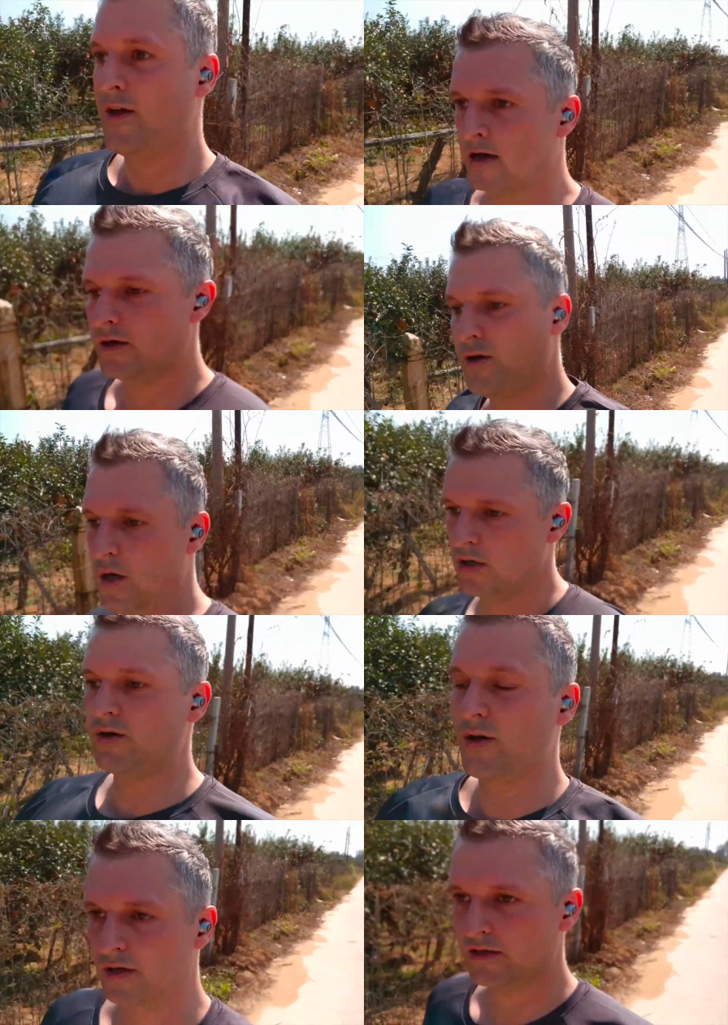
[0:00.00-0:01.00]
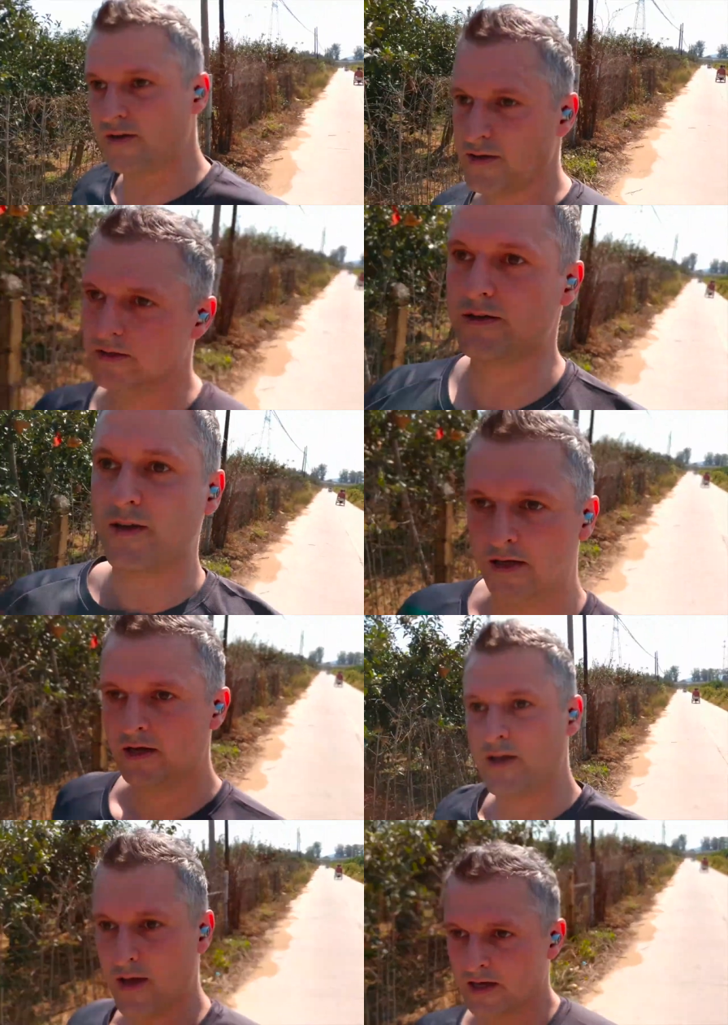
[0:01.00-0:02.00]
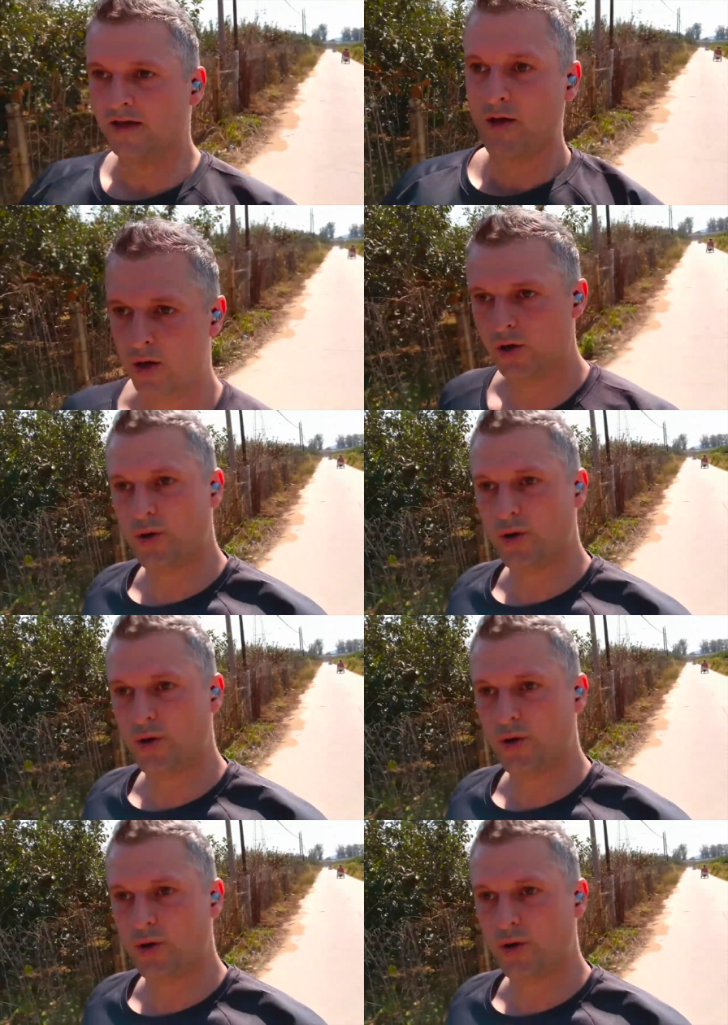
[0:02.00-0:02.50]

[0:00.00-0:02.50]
as you need to press them slightly into your ears.